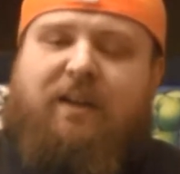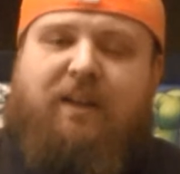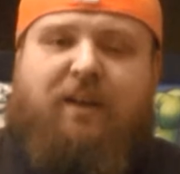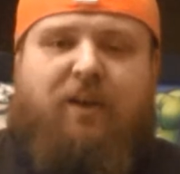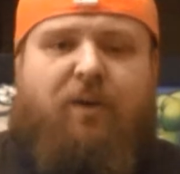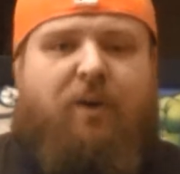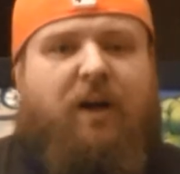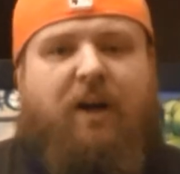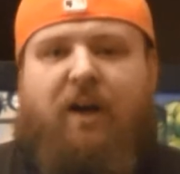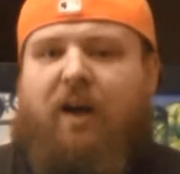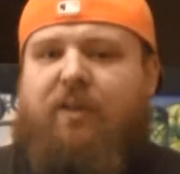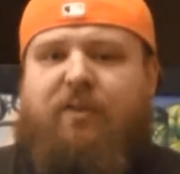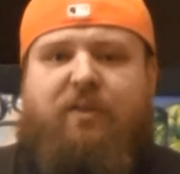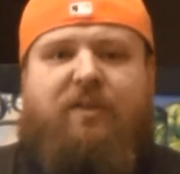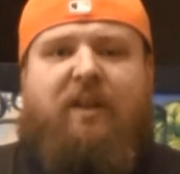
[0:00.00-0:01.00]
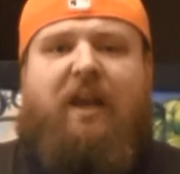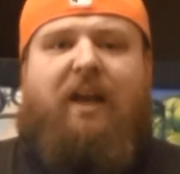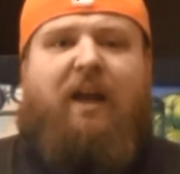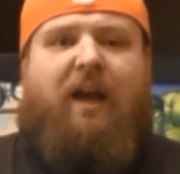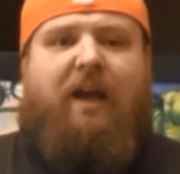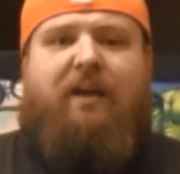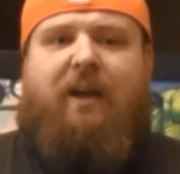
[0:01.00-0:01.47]
You know, other than
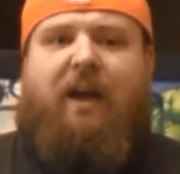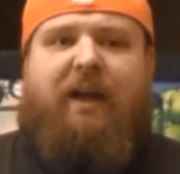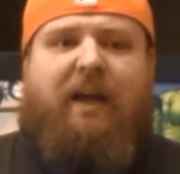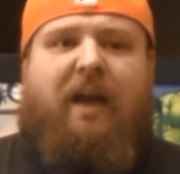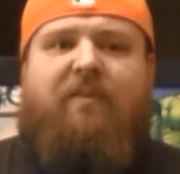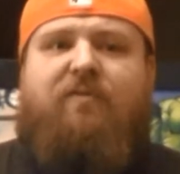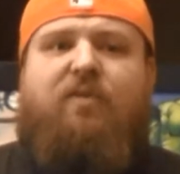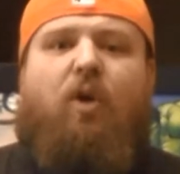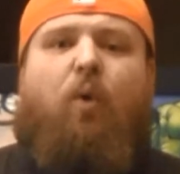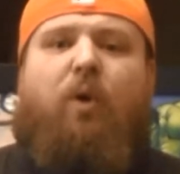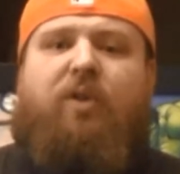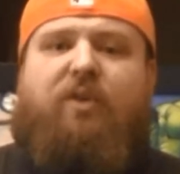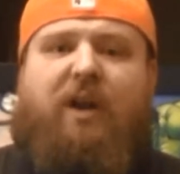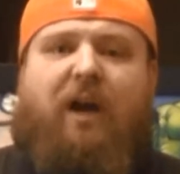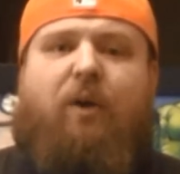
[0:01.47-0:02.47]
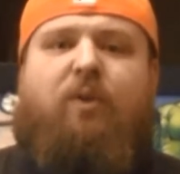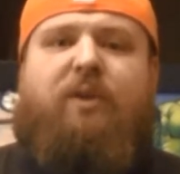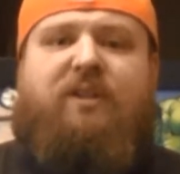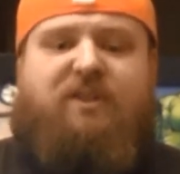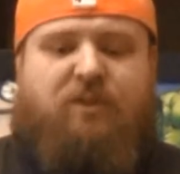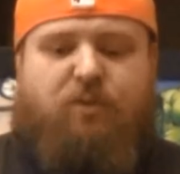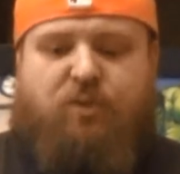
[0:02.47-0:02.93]
that, I have no other
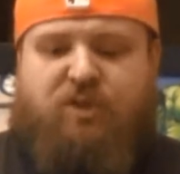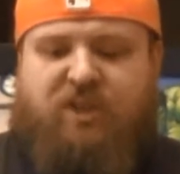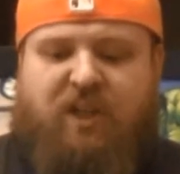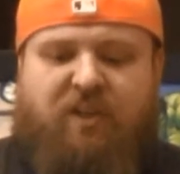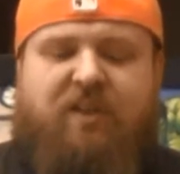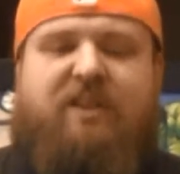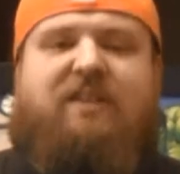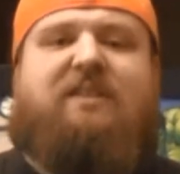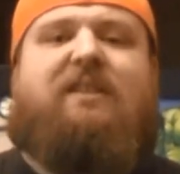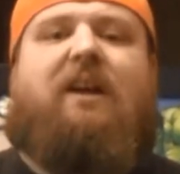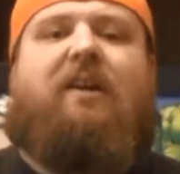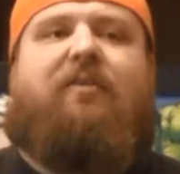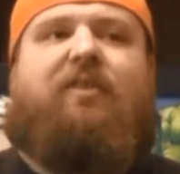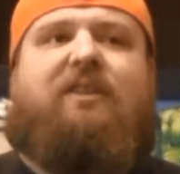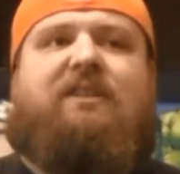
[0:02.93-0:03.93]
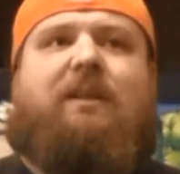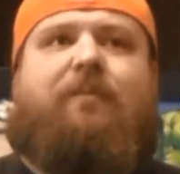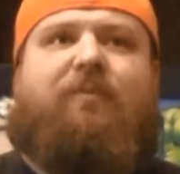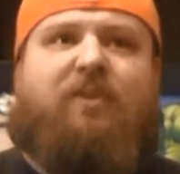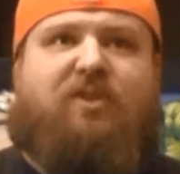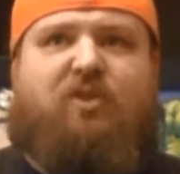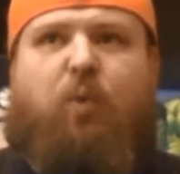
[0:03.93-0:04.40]
outlet to share this stuff except
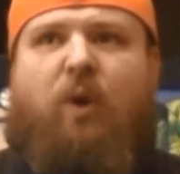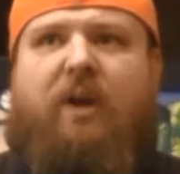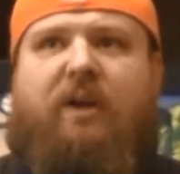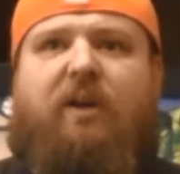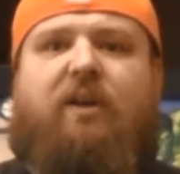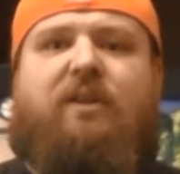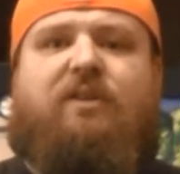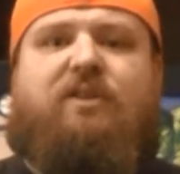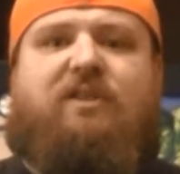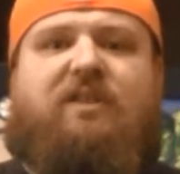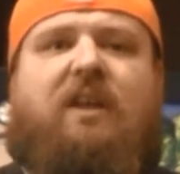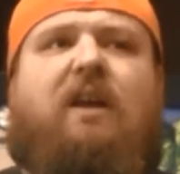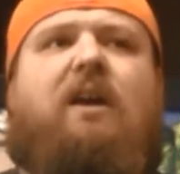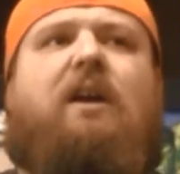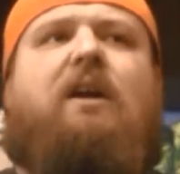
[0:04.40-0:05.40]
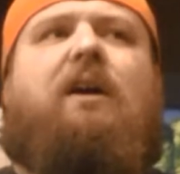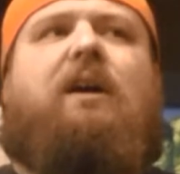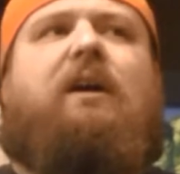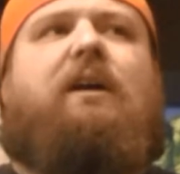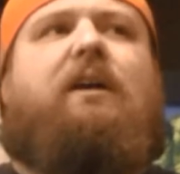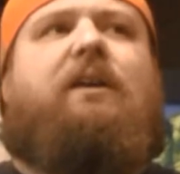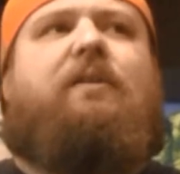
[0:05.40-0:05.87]
for Twitter and just
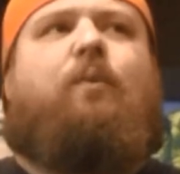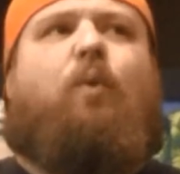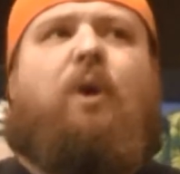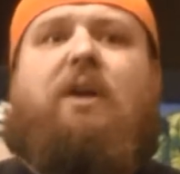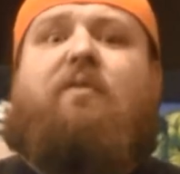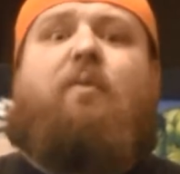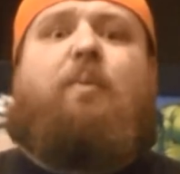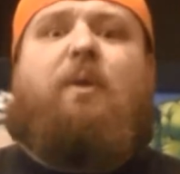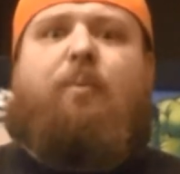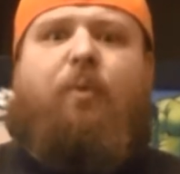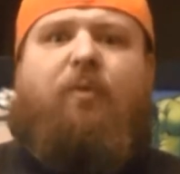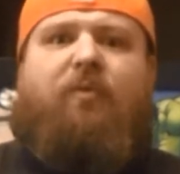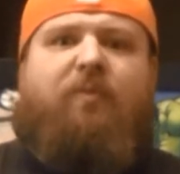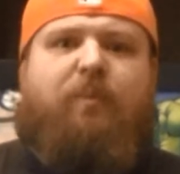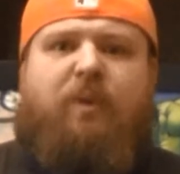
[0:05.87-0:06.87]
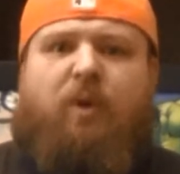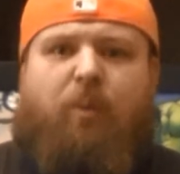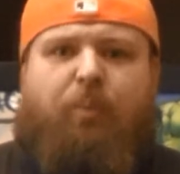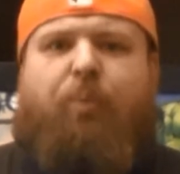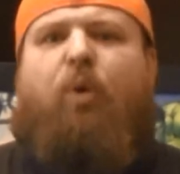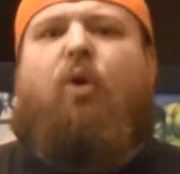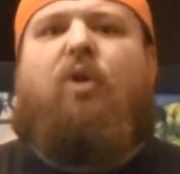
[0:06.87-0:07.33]
whatever people, you know,
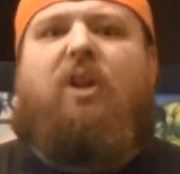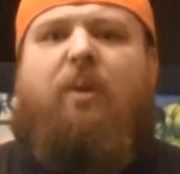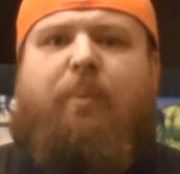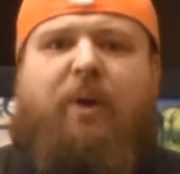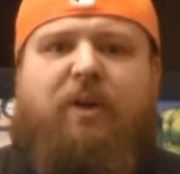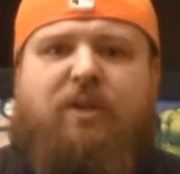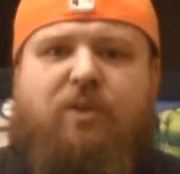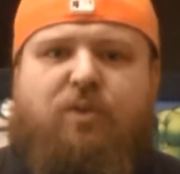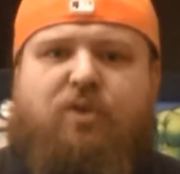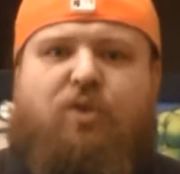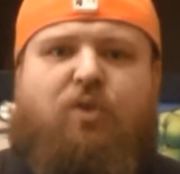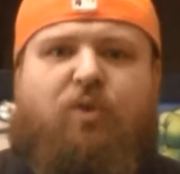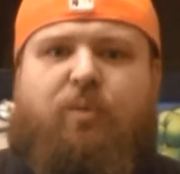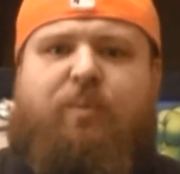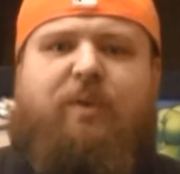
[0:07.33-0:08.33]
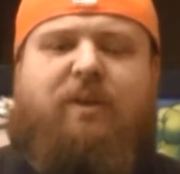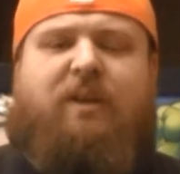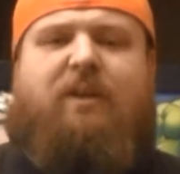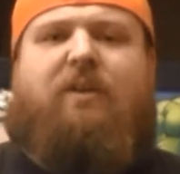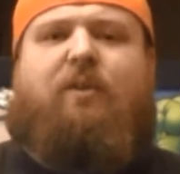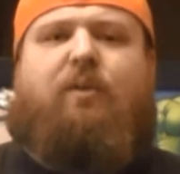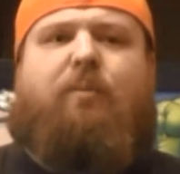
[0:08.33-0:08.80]
pull up on YouTube.
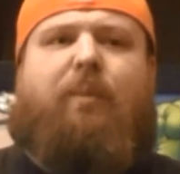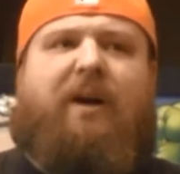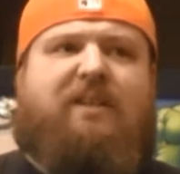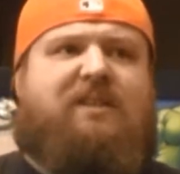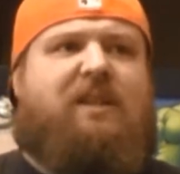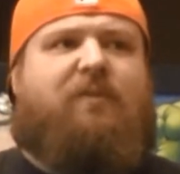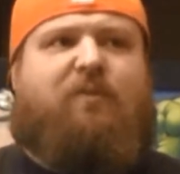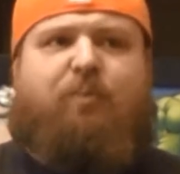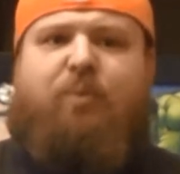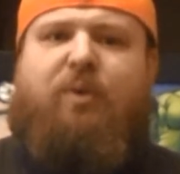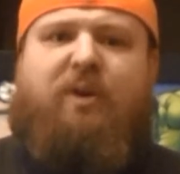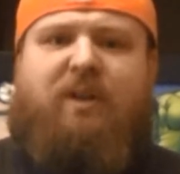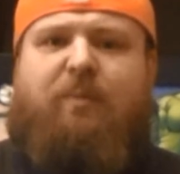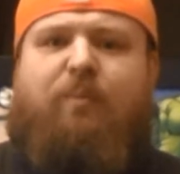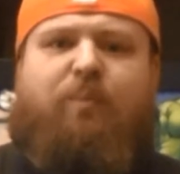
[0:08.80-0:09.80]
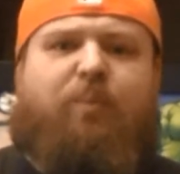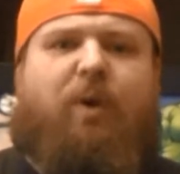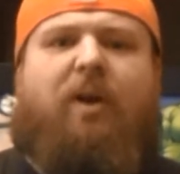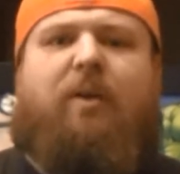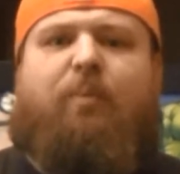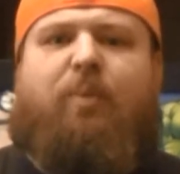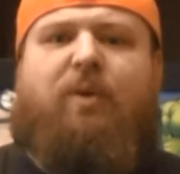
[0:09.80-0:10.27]
And, you know, my stuff's
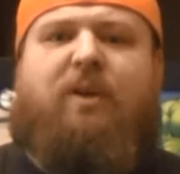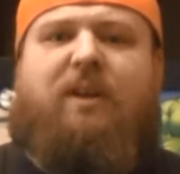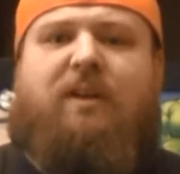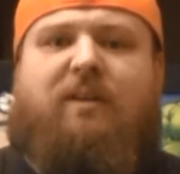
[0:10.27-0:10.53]
probably pretty,